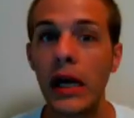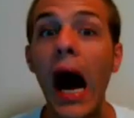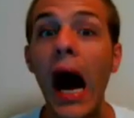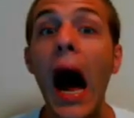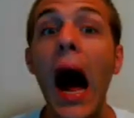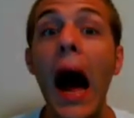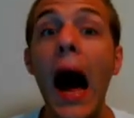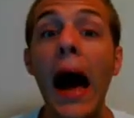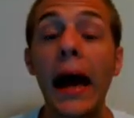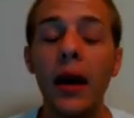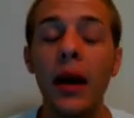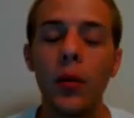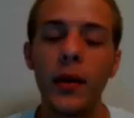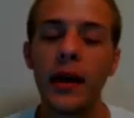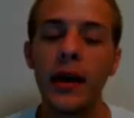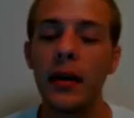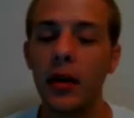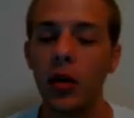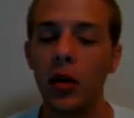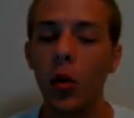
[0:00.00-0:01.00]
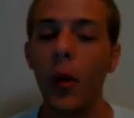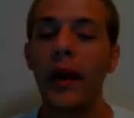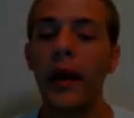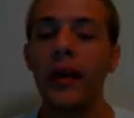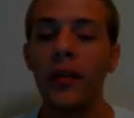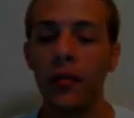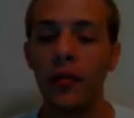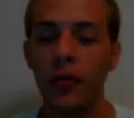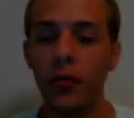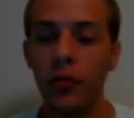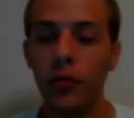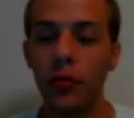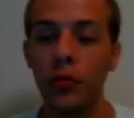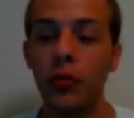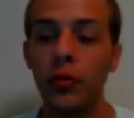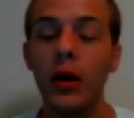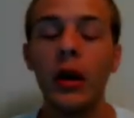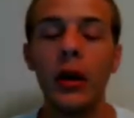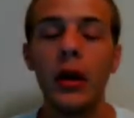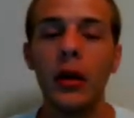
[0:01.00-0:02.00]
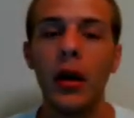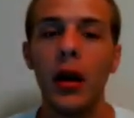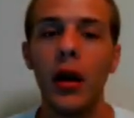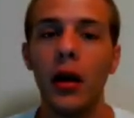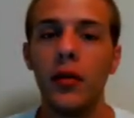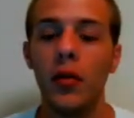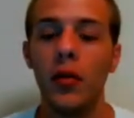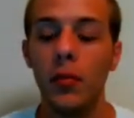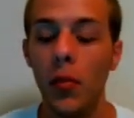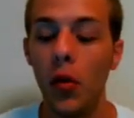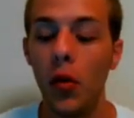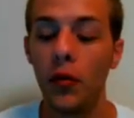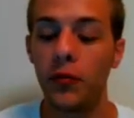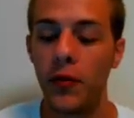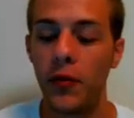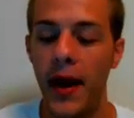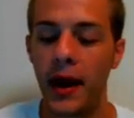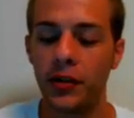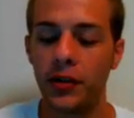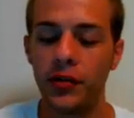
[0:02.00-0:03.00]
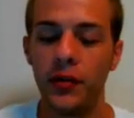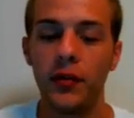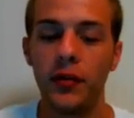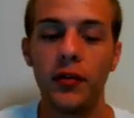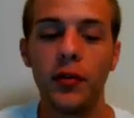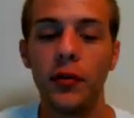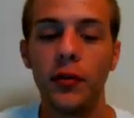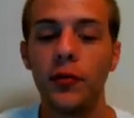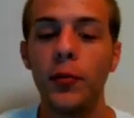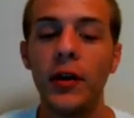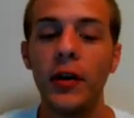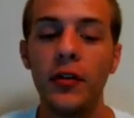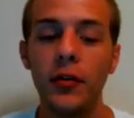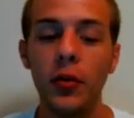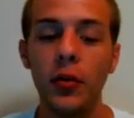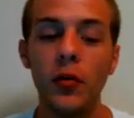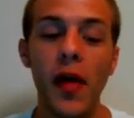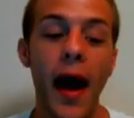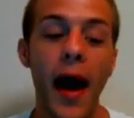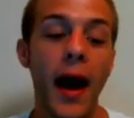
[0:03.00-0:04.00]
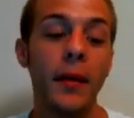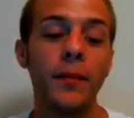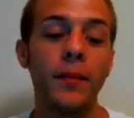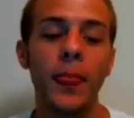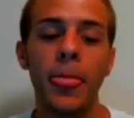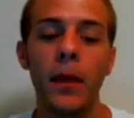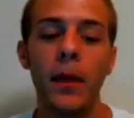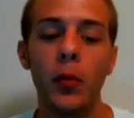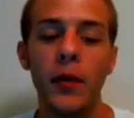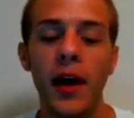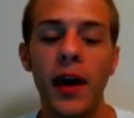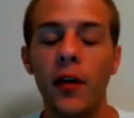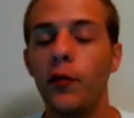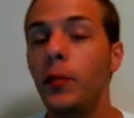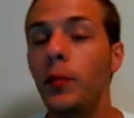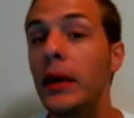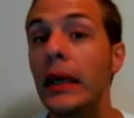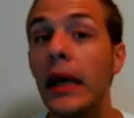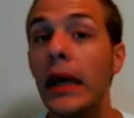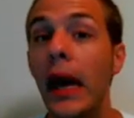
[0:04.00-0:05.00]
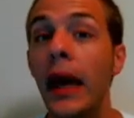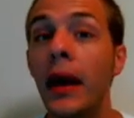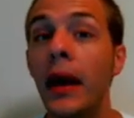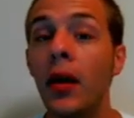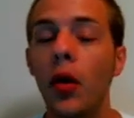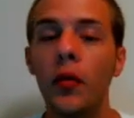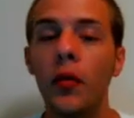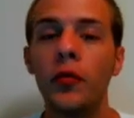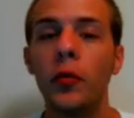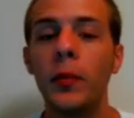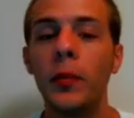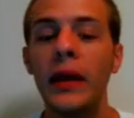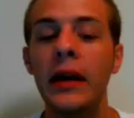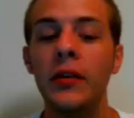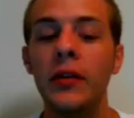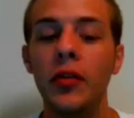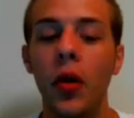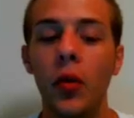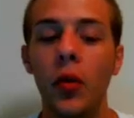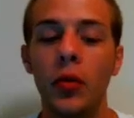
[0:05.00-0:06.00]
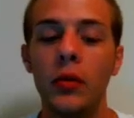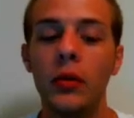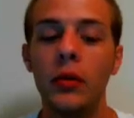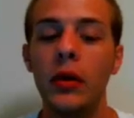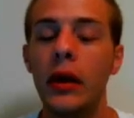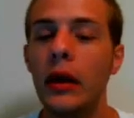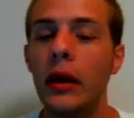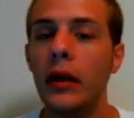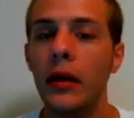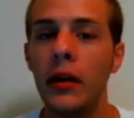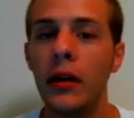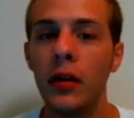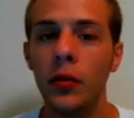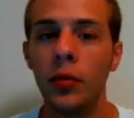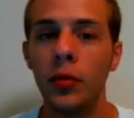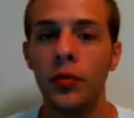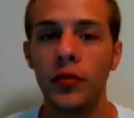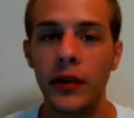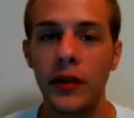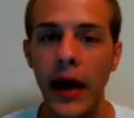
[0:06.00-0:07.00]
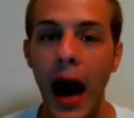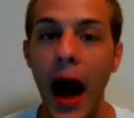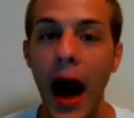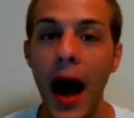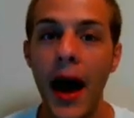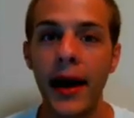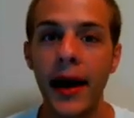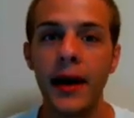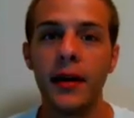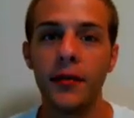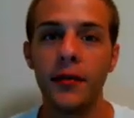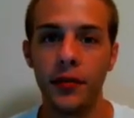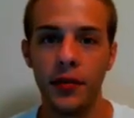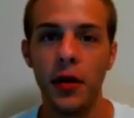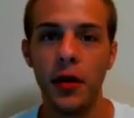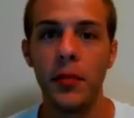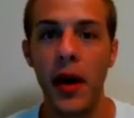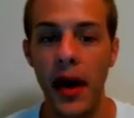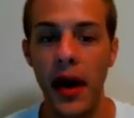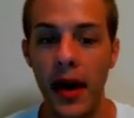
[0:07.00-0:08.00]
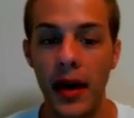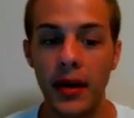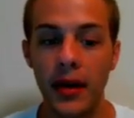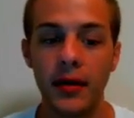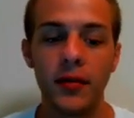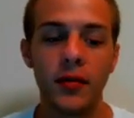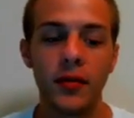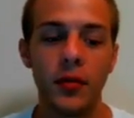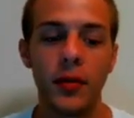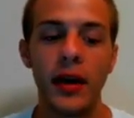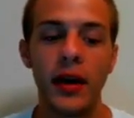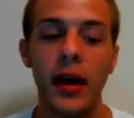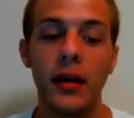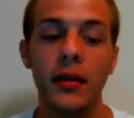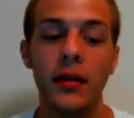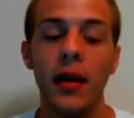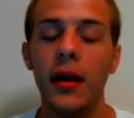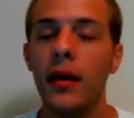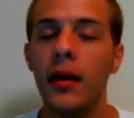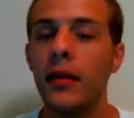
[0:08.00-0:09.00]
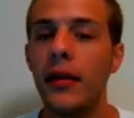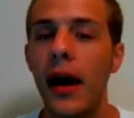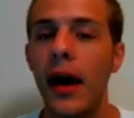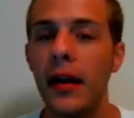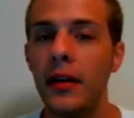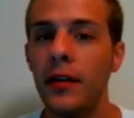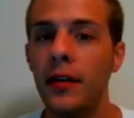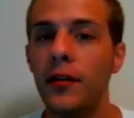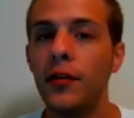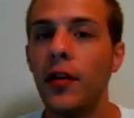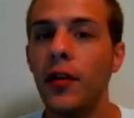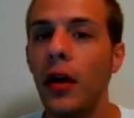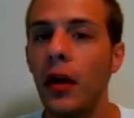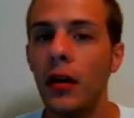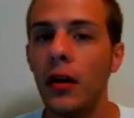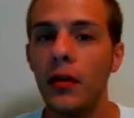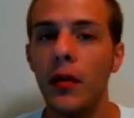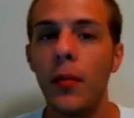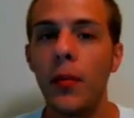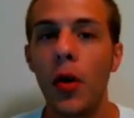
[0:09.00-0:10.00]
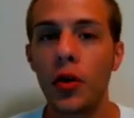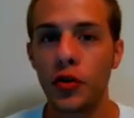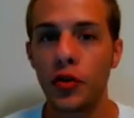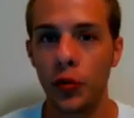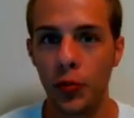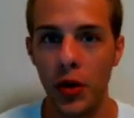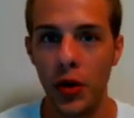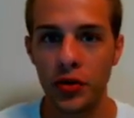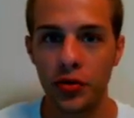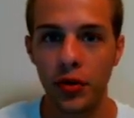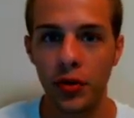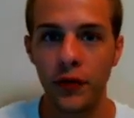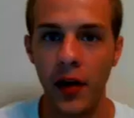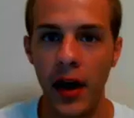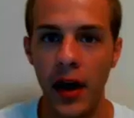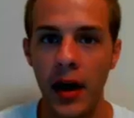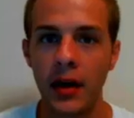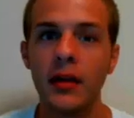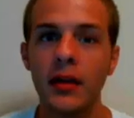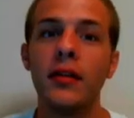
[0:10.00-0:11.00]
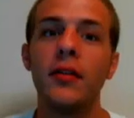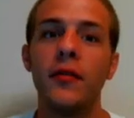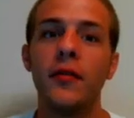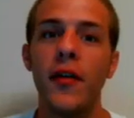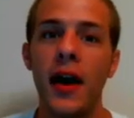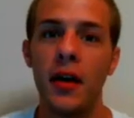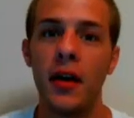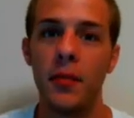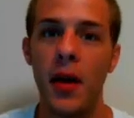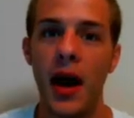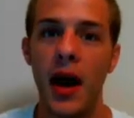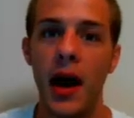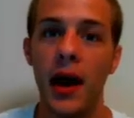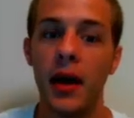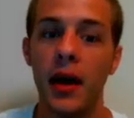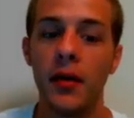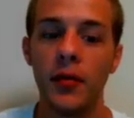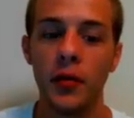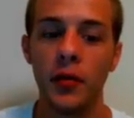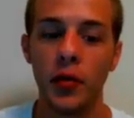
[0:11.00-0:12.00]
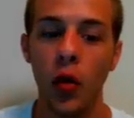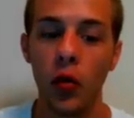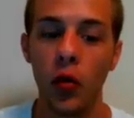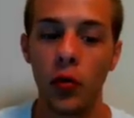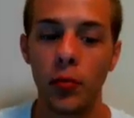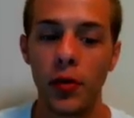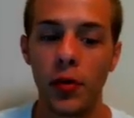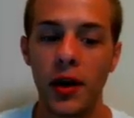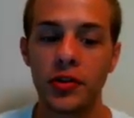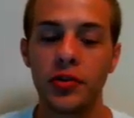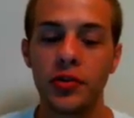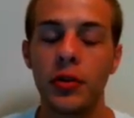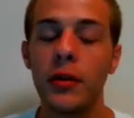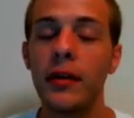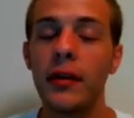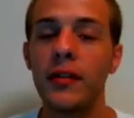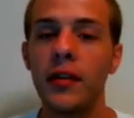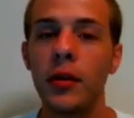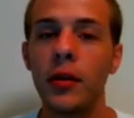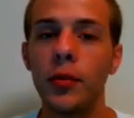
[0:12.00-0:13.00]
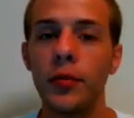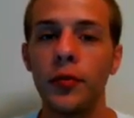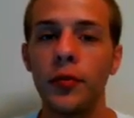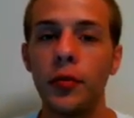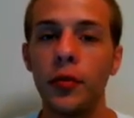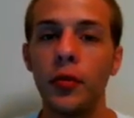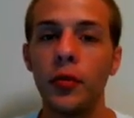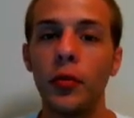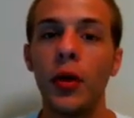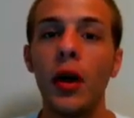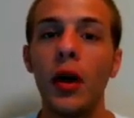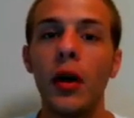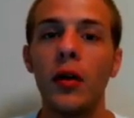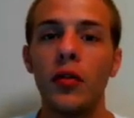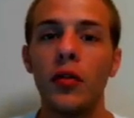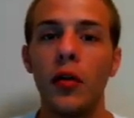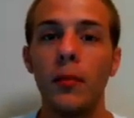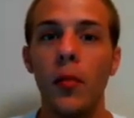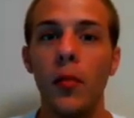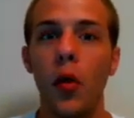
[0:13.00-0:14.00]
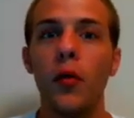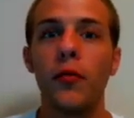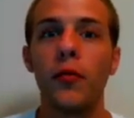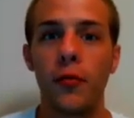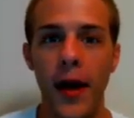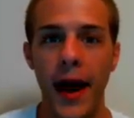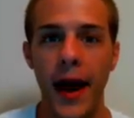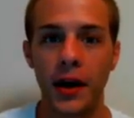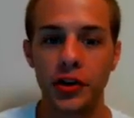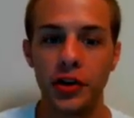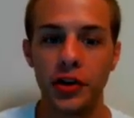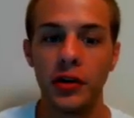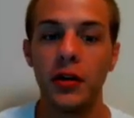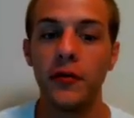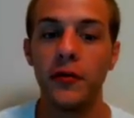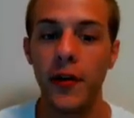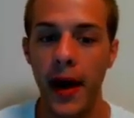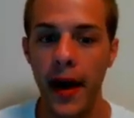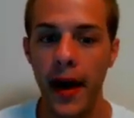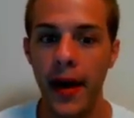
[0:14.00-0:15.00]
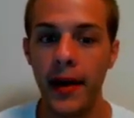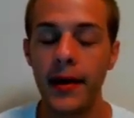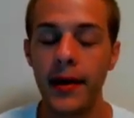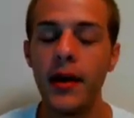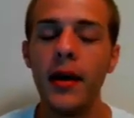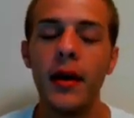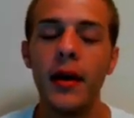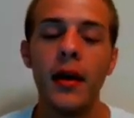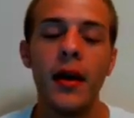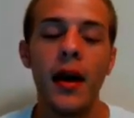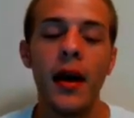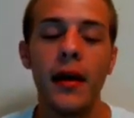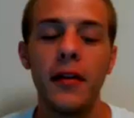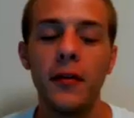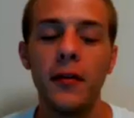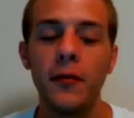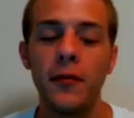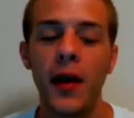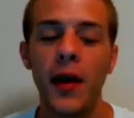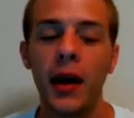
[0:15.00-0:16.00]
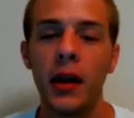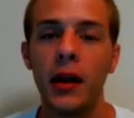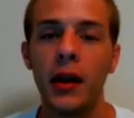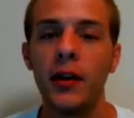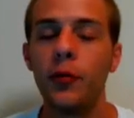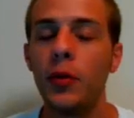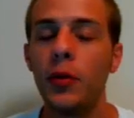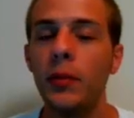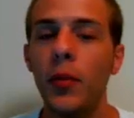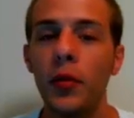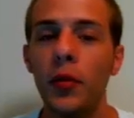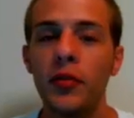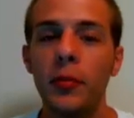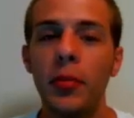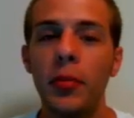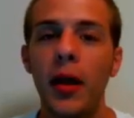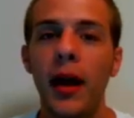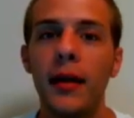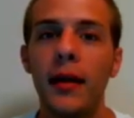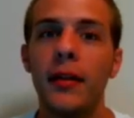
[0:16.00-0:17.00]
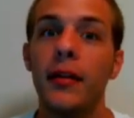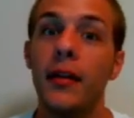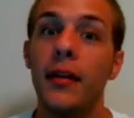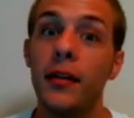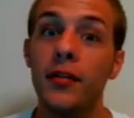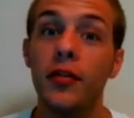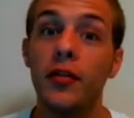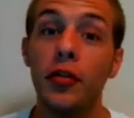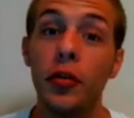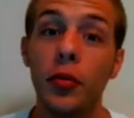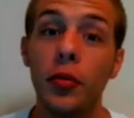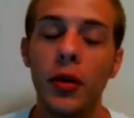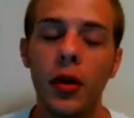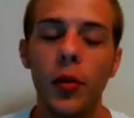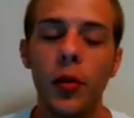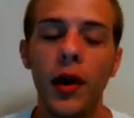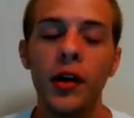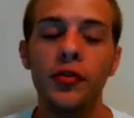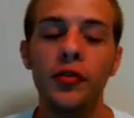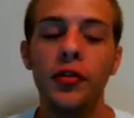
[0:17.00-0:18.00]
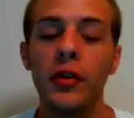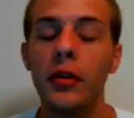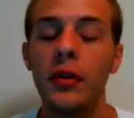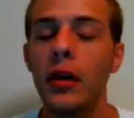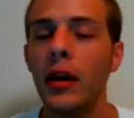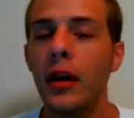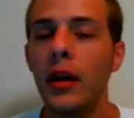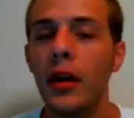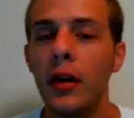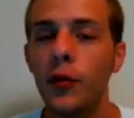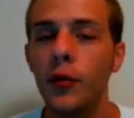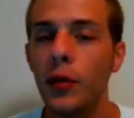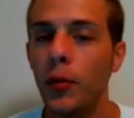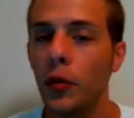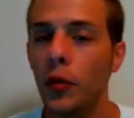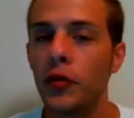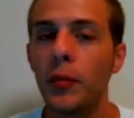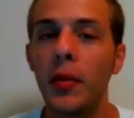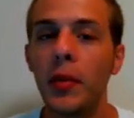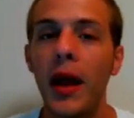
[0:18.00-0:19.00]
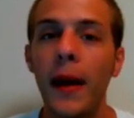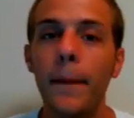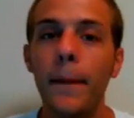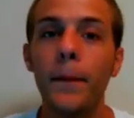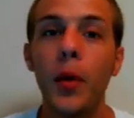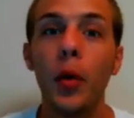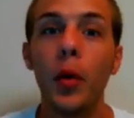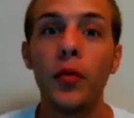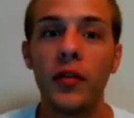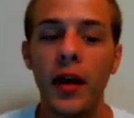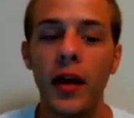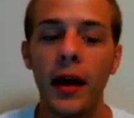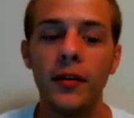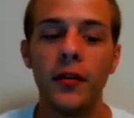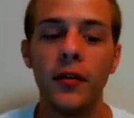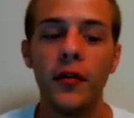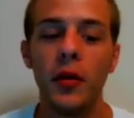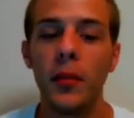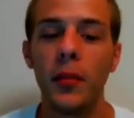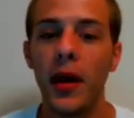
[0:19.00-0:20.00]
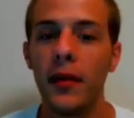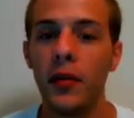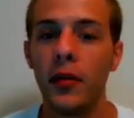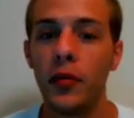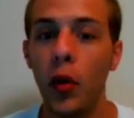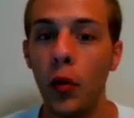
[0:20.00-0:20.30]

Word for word: chi. We can equate it to uh, the mole fraction. So if we do that, we have PA over P total equals chi sub A. So again, that is the partial pressure of A divided by the total pressure is equal to the mole fraction of A. And then finally, if we multiply this new equation, if we multiply both sides of it by the